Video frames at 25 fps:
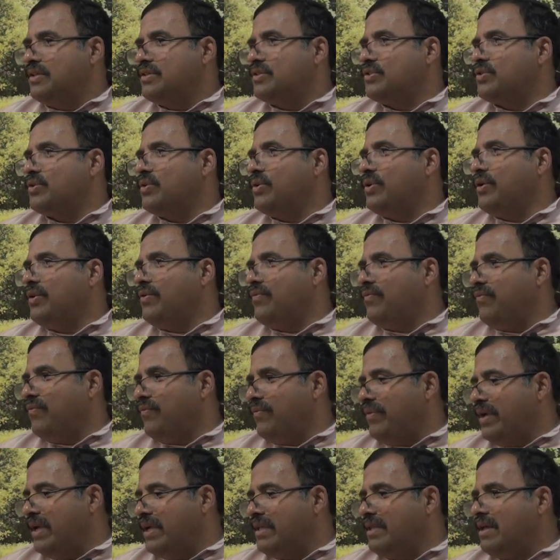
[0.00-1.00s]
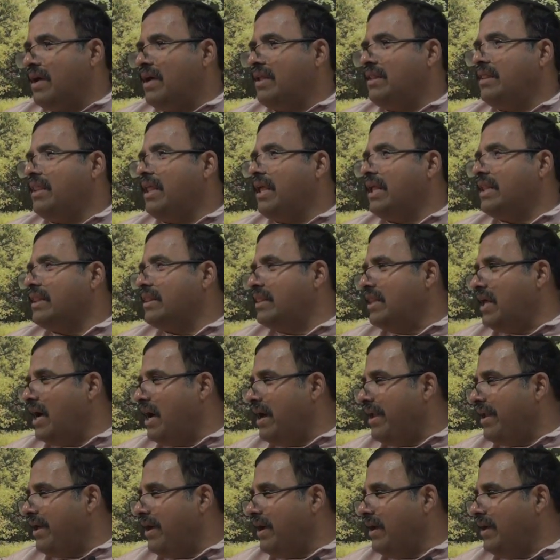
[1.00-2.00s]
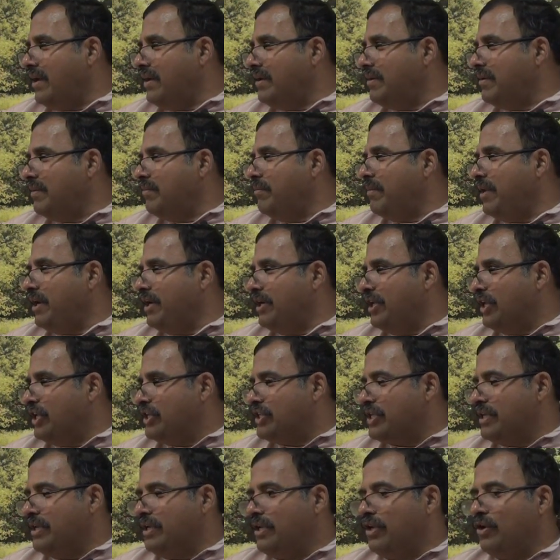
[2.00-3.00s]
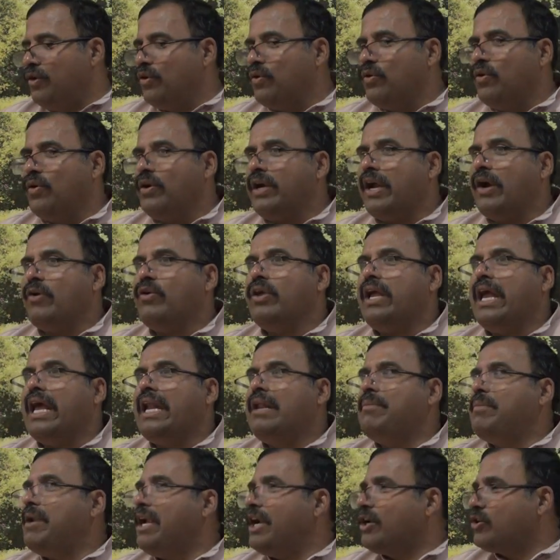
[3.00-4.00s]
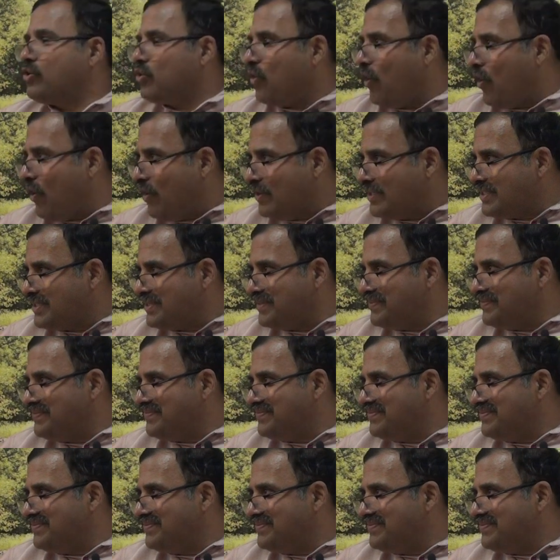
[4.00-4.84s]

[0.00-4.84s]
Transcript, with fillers: So in Vedantic Dhyana meditation, you don't have to eliminate thoughts.